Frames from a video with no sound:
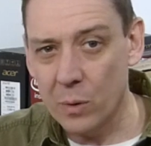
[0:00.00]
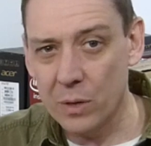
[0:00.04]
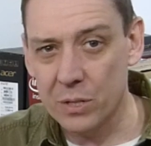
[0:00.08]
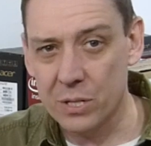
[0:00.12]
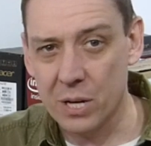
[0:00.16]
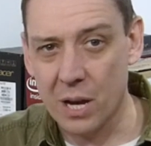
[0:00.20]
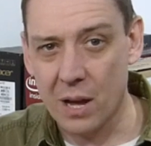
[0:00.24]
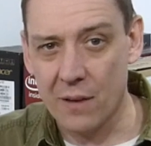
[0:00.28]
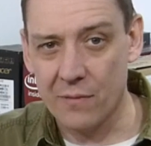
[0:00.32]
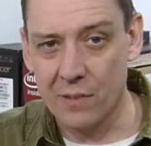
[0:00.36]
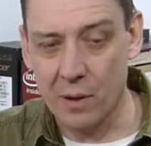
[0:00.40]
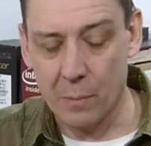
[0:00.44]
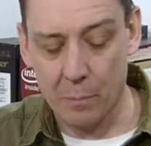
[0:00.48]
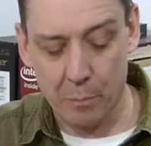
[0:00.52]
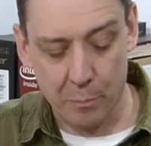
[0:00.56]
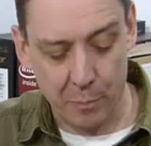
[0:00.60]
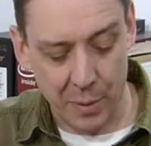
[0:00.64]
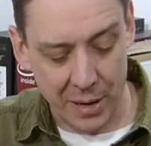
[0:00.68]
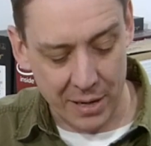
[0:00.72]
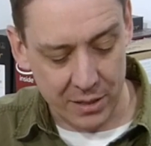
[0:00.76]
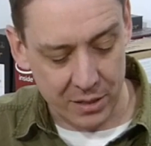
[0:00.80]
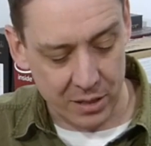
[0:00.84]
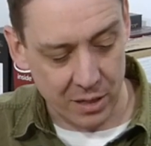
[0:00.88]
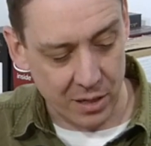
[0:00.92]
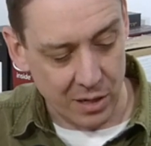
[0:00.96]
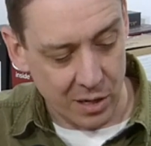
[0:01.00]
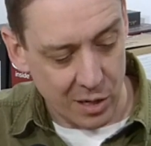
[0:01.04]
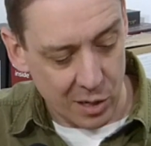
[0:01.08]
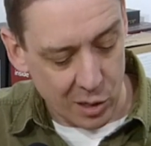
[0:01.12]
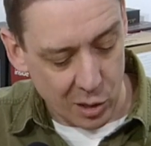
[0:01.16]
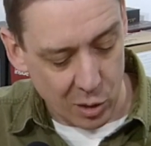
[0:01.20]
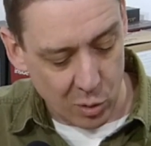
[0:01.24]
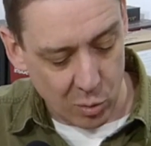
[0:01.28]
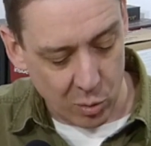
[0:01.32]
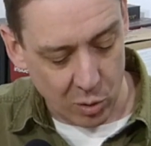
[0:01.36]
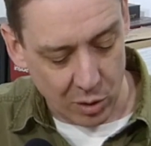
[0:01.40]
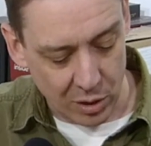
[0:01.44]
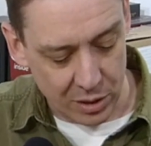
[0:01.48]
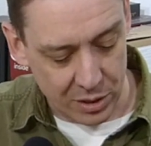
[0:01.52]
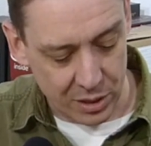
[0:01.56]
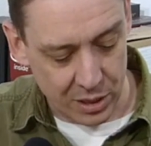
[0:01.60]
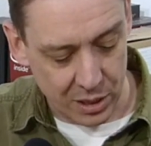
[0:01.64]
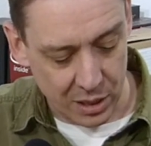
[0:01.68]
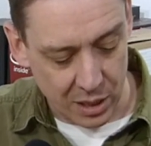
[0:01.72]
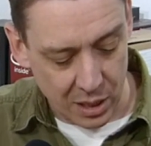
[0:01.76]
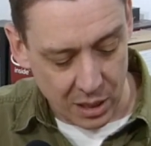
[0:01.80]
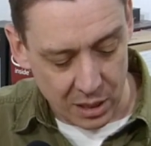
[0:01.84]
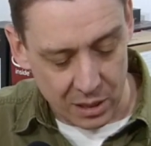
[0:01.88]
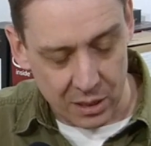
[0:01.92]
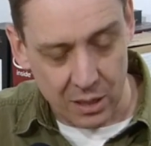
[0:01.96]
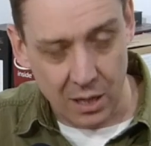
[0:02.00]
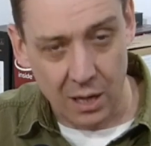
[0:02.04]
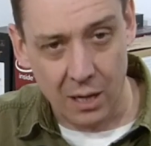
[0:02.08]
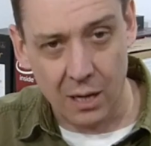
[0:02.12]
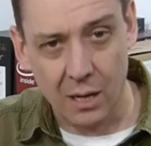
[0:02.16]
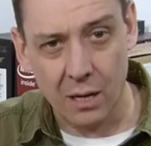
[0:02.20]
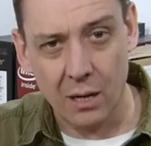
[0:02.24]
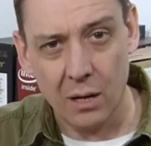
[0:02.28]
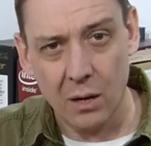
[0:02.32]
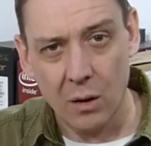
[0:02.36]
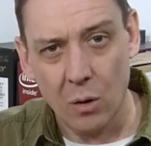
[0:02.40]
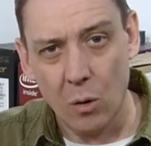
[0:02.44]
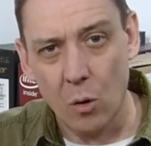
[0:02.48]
which have a better quality color